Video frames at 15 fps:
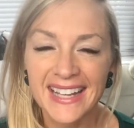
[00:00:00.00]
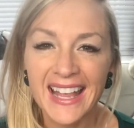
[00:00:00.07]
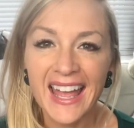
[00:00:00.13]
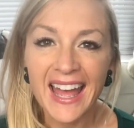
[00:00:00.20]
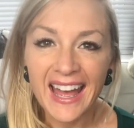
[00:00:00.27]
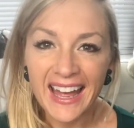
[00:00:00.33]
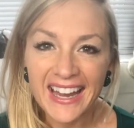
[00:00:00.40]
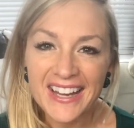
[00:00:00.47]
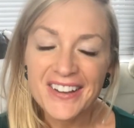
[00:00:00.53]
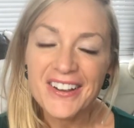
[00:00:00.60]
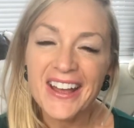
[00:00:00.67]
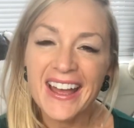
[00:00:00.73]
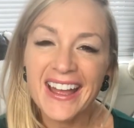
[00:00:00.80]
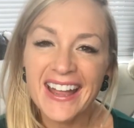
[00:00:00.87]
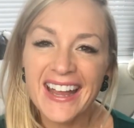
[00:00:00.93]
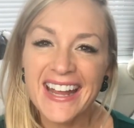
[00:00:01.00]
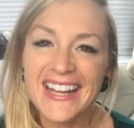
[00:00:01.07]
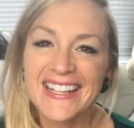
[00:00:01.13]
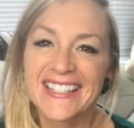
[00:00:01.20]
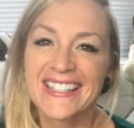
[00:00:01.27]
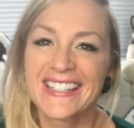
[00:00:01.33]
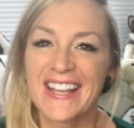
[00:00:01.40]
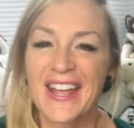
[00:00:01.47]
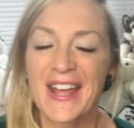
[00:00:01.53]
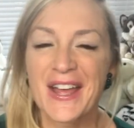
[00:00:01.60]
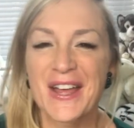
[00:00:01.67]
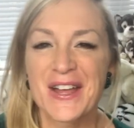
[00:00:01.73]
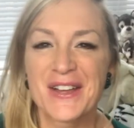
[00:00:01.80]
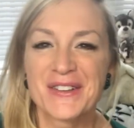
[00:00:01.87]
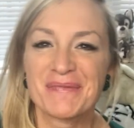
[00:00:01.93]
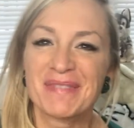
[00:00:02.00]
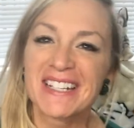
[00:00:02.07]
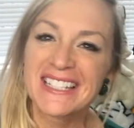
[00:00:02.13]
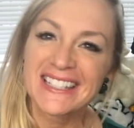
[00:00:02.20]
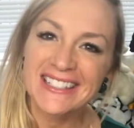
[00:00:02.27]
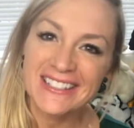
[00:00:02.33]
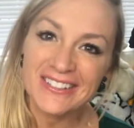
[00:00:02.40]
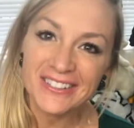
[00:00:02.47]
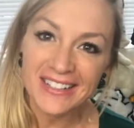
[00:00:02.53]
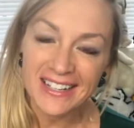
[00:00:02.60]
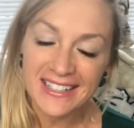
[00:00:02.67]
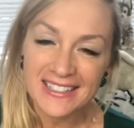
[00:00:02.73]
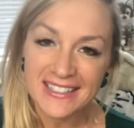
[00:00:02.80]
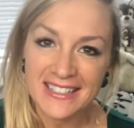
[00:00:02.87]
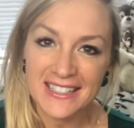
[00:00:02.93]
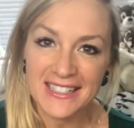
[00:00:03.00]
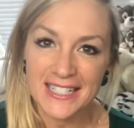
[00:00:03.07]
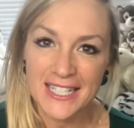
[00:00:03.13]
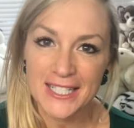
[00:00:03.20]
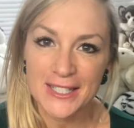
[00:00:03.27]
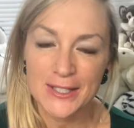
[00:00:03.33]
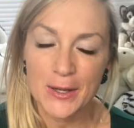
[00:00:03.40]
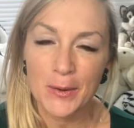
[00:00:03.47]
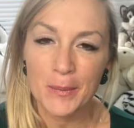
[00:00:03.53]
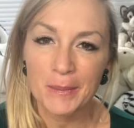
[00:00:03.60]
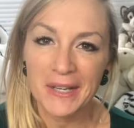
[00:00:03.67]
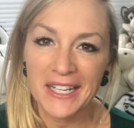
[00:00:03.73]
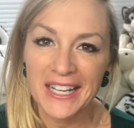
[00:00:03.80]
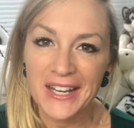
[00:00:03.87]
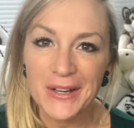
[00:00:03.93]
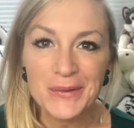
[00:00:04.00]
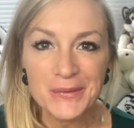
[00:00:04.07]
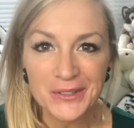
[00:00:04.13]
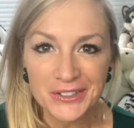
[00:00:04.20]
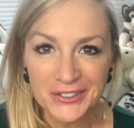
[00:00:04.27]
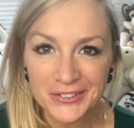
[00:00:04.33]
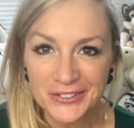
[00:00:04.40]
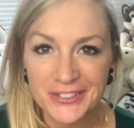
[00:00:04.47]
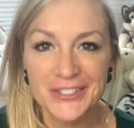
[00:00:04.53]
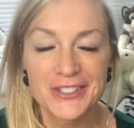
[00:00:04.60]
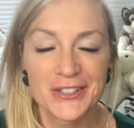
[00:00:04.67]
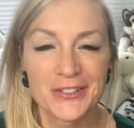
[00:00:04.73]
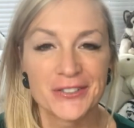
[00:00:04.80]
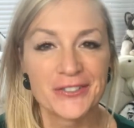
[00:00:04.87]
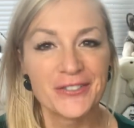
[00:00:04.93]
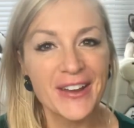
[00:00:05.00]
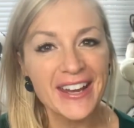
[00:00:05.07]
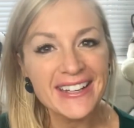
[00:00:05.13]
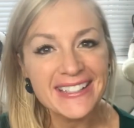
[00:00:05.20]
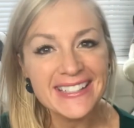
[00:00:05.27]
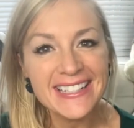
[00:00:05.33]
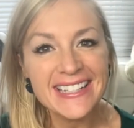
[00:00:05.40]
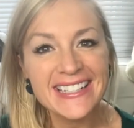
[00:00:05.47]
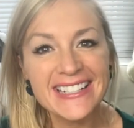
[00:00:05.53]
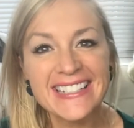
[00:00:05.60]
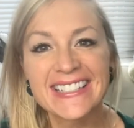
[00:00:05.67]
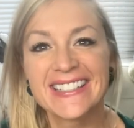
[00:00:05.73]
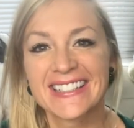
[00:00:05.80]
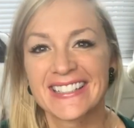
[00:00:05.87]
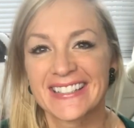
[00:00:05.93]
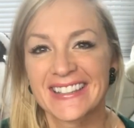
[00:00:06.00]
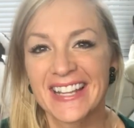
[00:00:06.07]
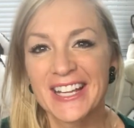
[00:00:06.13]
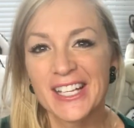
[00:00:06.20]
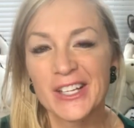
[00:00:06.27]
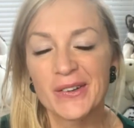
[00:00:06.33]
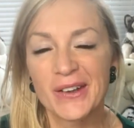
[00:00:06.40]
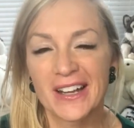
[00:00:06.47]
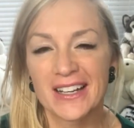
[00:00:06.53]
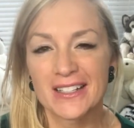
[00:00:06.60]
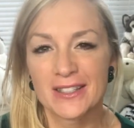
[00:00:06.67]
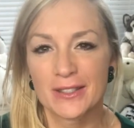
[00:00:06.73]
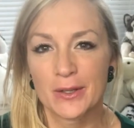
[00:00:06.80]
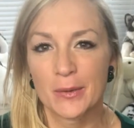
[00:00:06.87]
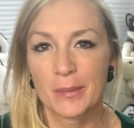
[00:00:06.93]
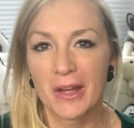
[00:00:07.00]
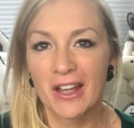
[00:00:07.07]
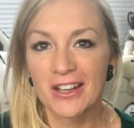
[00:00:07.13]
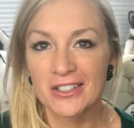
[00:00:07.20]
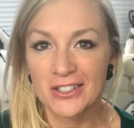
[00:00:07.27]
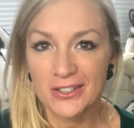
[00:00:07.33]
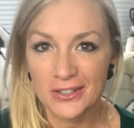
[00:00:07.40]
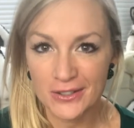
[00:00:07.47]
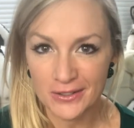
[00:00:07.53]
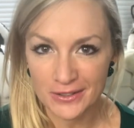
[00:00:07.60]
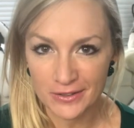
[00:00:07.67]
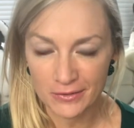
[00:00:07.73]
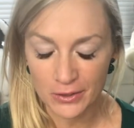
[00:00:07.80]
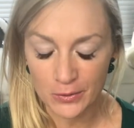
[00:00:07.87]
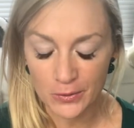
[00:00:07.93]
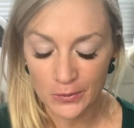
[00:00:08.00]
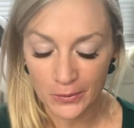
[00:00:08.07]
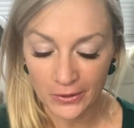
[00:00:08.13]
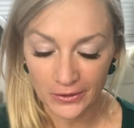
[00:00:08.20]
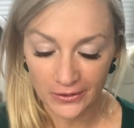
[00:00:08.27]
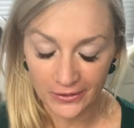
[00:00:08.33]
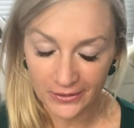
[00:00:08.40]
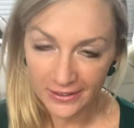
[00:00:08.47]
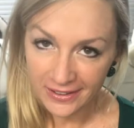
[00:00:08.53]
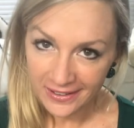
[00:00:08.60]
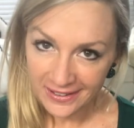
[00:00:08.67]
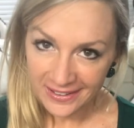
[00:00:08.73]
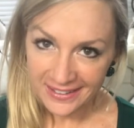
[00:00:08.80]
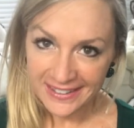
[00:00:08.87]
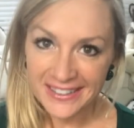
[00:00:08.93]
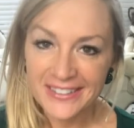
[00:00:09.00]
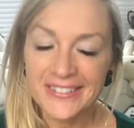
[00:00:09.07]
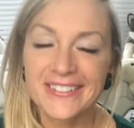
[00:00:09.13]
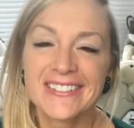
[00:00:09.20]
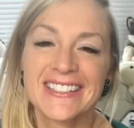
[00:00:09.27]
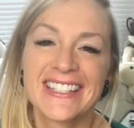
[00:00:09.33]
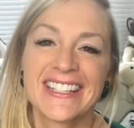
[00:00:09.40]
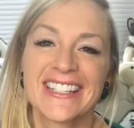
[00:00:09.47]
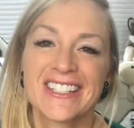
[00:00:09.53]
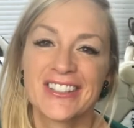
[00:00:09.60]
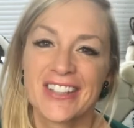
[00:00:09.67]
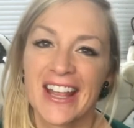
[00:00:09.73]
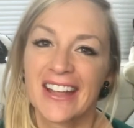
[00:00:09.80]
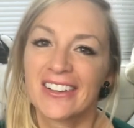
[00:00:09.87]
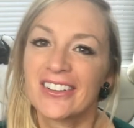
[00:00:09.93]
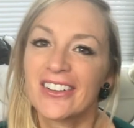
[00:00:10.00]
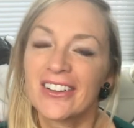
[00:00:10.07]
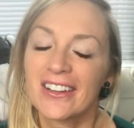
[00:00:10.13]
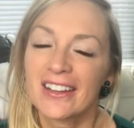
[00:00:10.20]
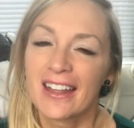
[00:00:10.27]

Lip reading: Hi you guys, it's so nice to see so many wonderful new faces. Thank you guys so much to those of you who are new to this channel,